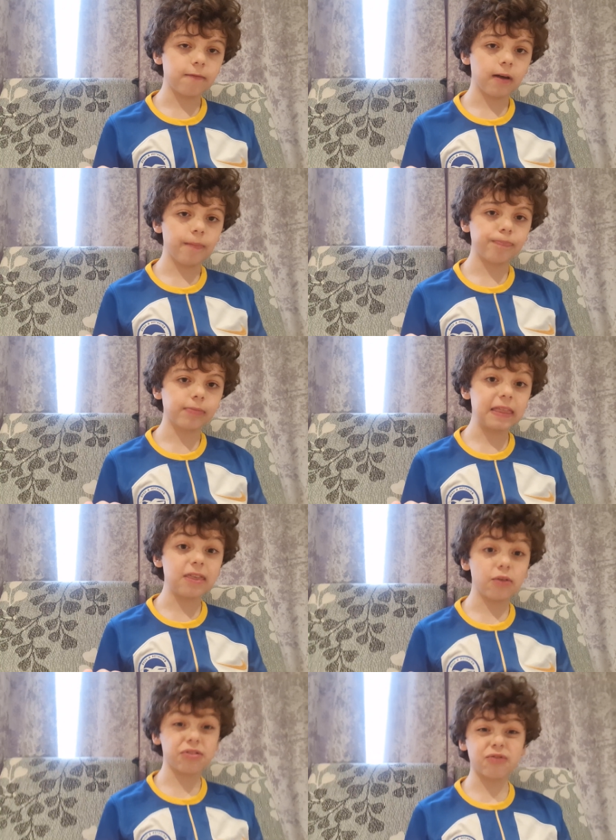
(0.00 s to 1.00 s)
um,
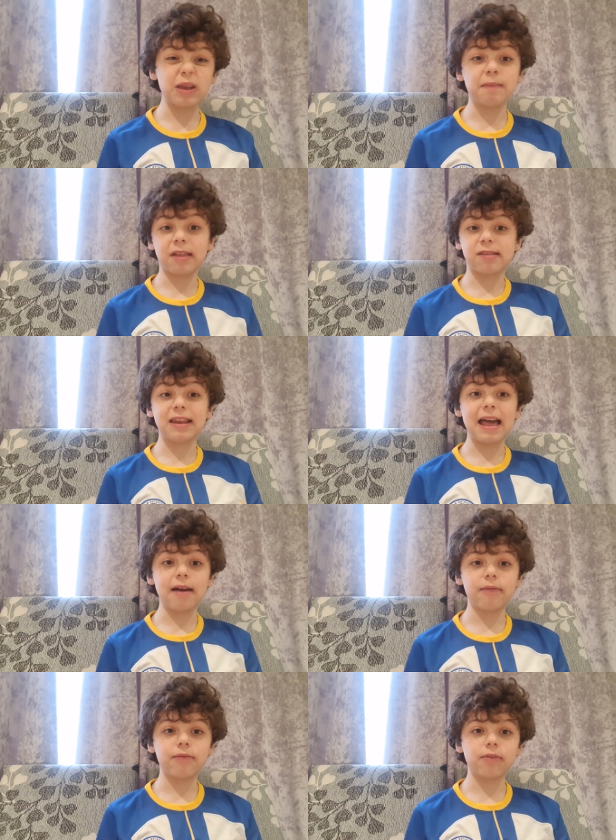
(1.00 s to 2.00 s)
there was three minutes
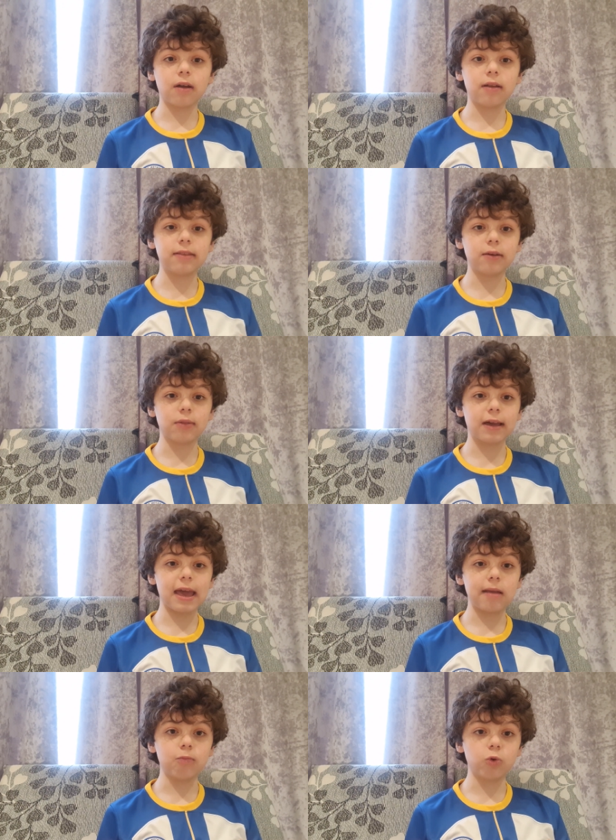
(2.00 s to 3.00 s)
left until the
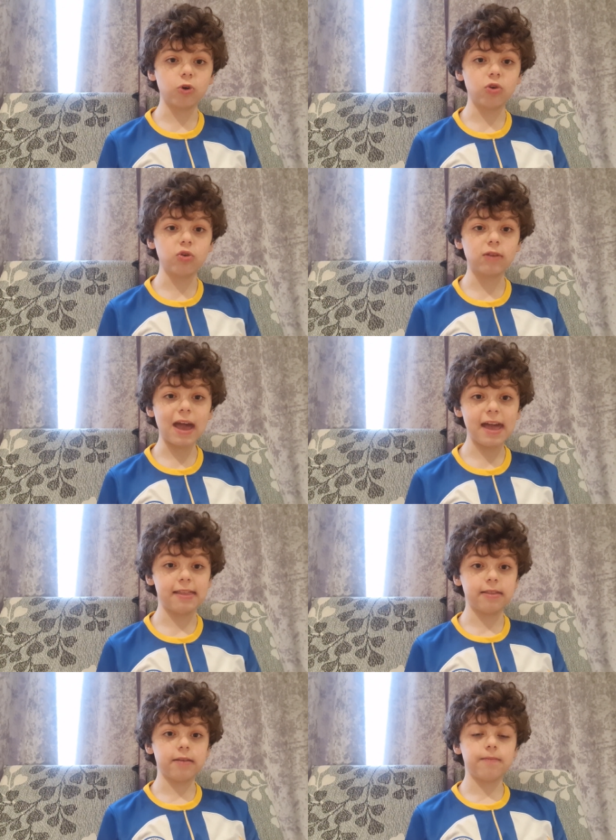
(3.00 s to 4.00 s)
game would
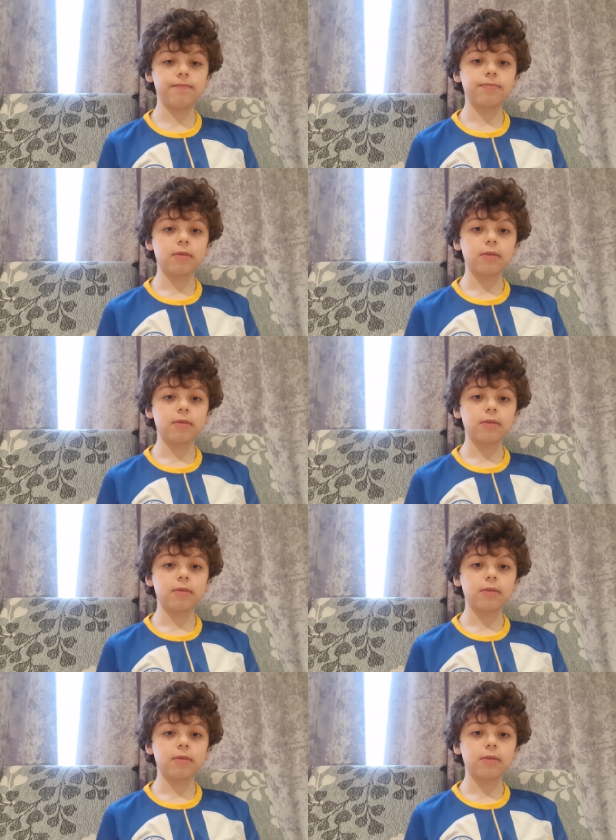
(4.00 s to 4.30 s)
end.